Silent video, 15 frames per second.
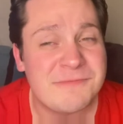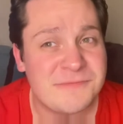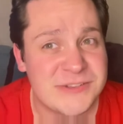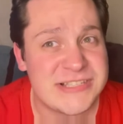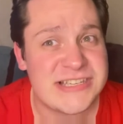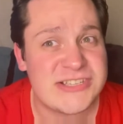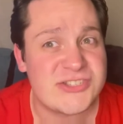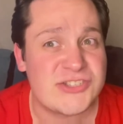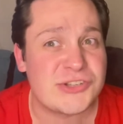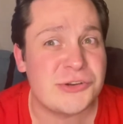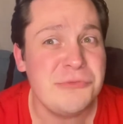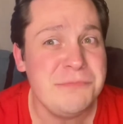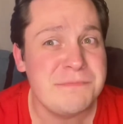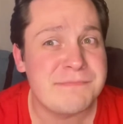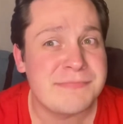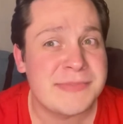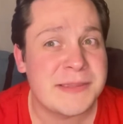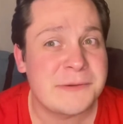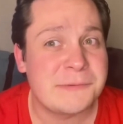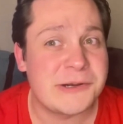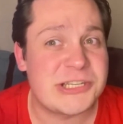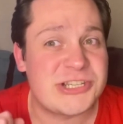for Season 2.
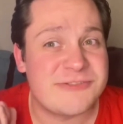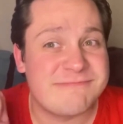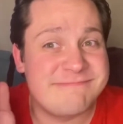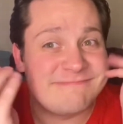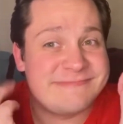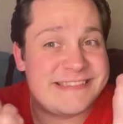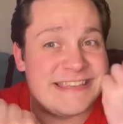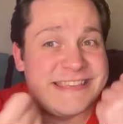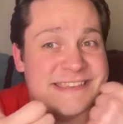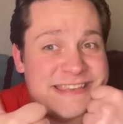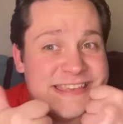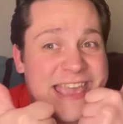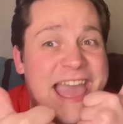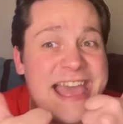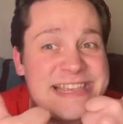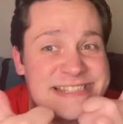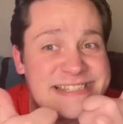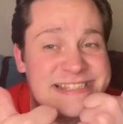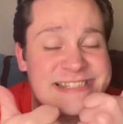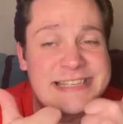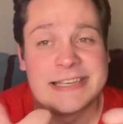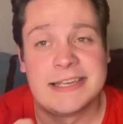Which,
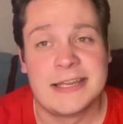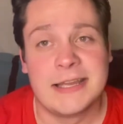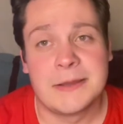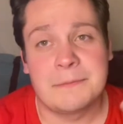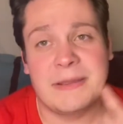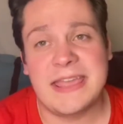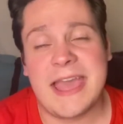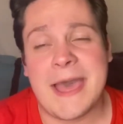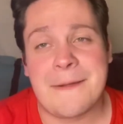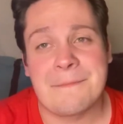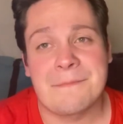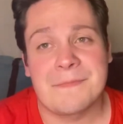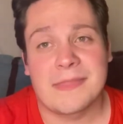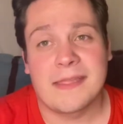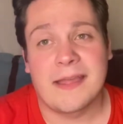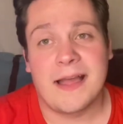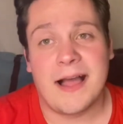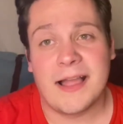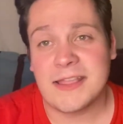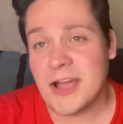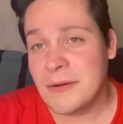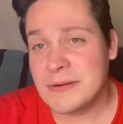yes. But yeah,
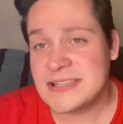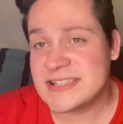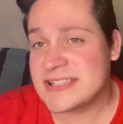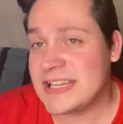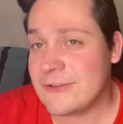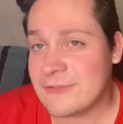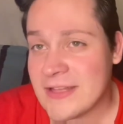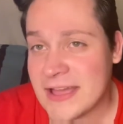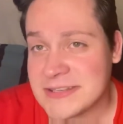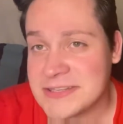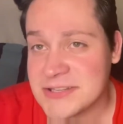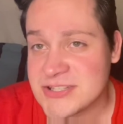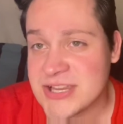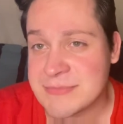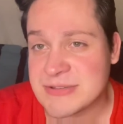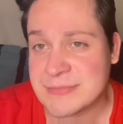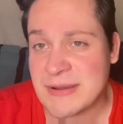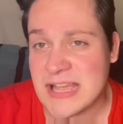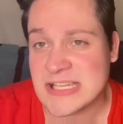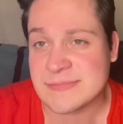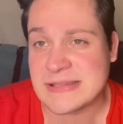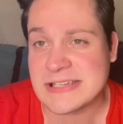I can't wait to see if that does come to
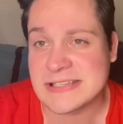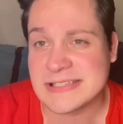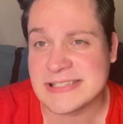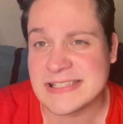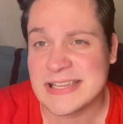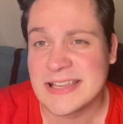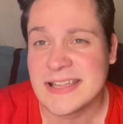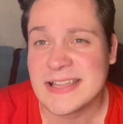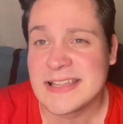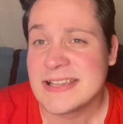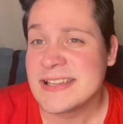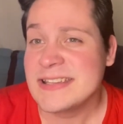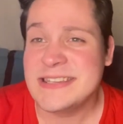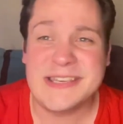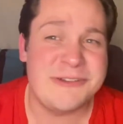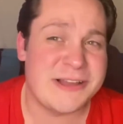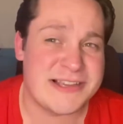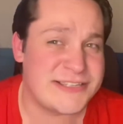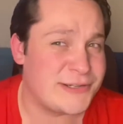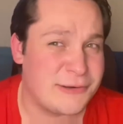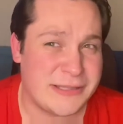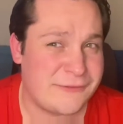pass, because you
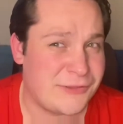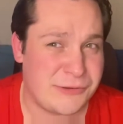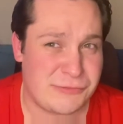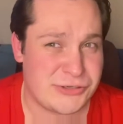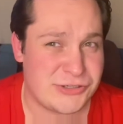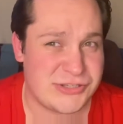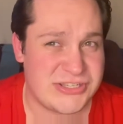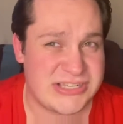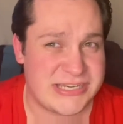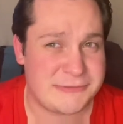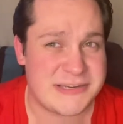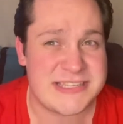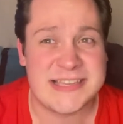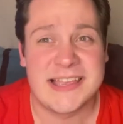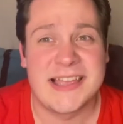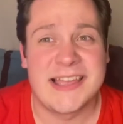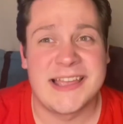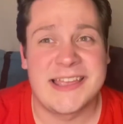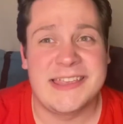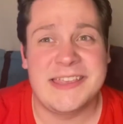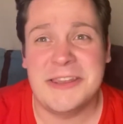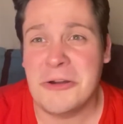guys know I love the original series.
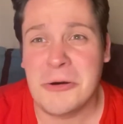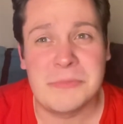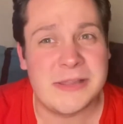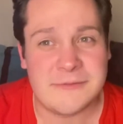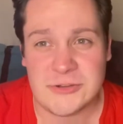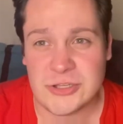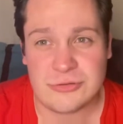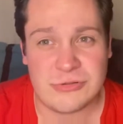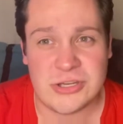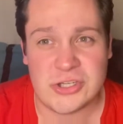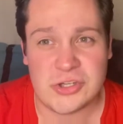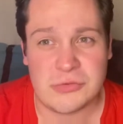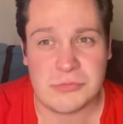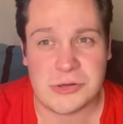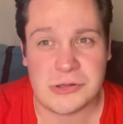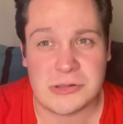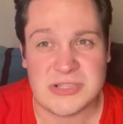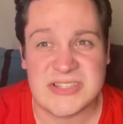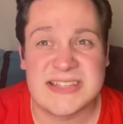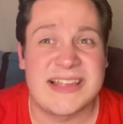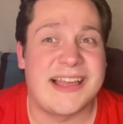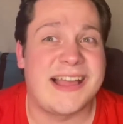You know I'm loving Strange New Worlds.